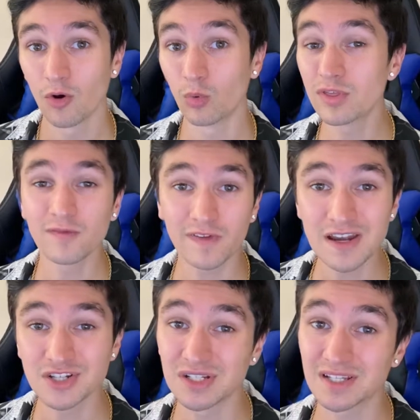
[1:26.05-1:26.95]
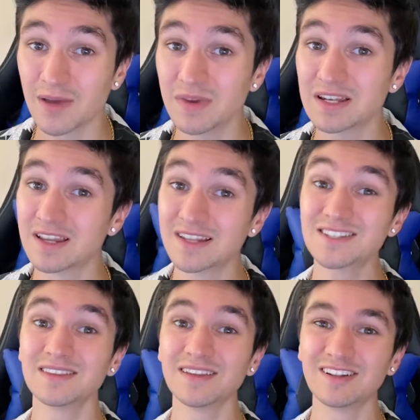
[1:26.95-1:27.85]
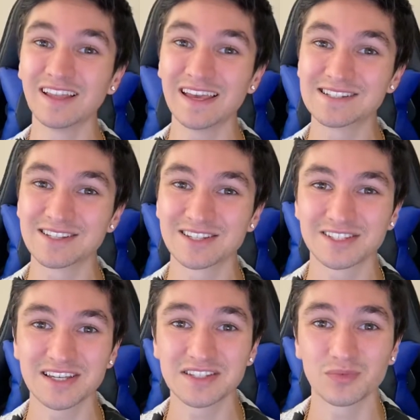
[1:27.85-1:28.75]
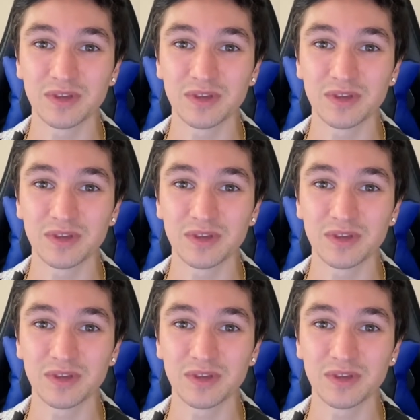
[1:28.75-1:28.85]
with a vengeance. I mean, it is a little late into the season.